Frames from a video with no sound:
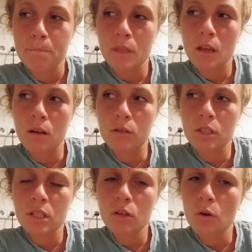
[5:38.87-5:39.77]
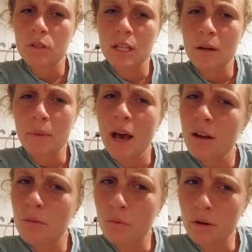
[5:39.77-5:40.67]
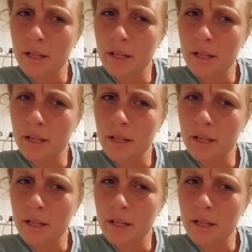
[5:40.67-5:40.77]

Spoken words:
just to go stand up paddleboarding.